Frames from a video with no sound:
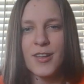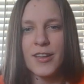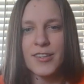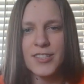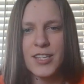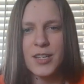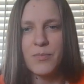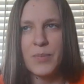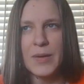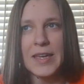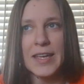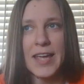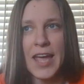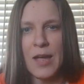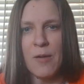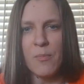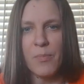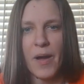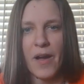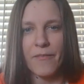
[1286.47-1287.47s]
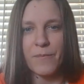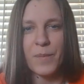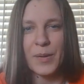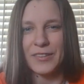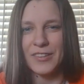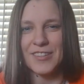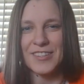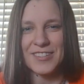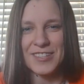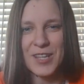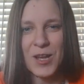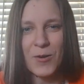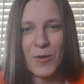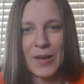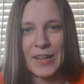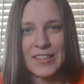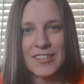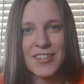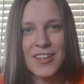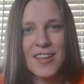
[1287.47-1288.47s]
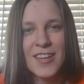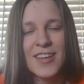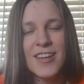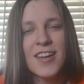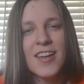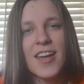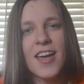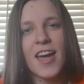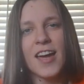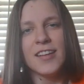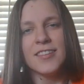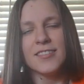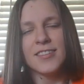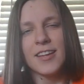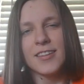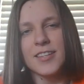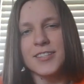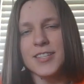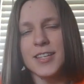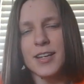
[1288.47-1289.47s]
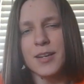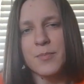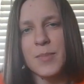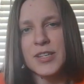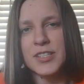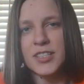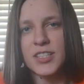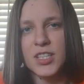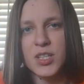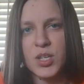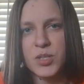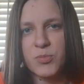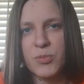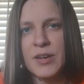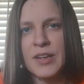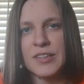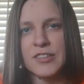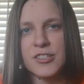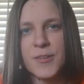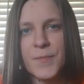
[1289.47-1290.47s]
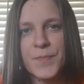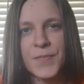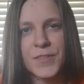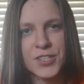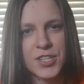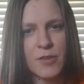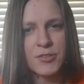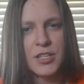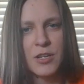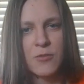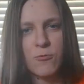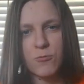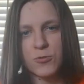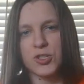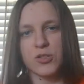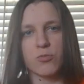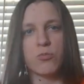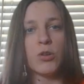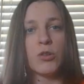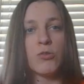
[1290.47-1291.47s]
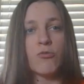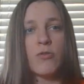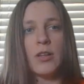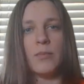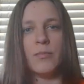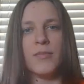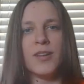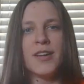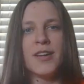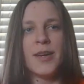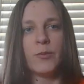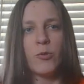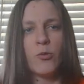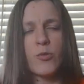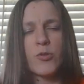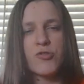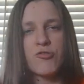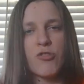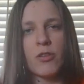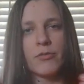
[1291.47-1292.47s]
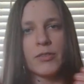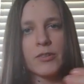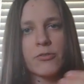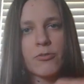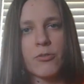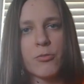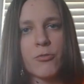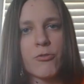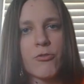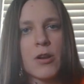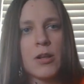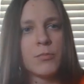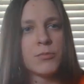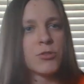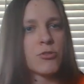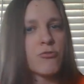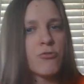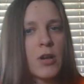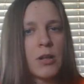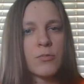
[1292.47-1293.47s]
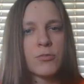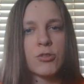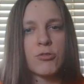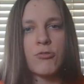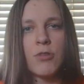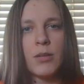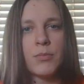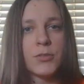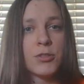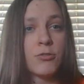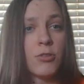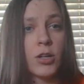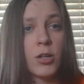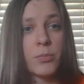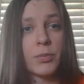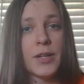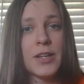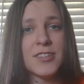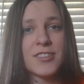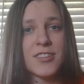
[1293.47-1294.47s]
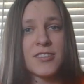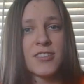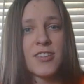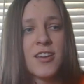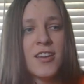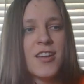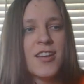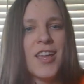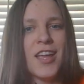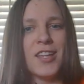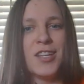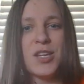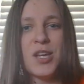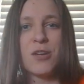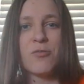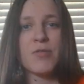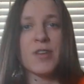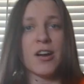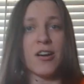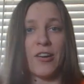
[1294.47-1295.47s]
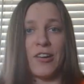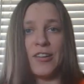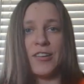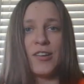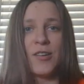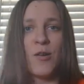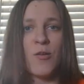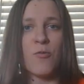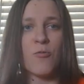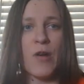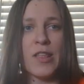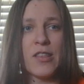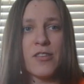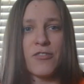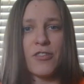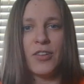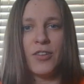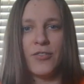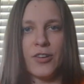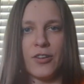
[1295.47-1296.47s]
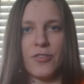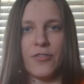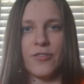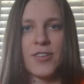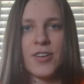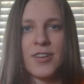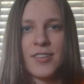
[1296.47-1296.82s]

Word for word: It's like being empath, but on steroids. And it's like an amazing experience. So that was like just one realm. And we were traveling from realm to realm to realm to other places. And here we are, right in front of her.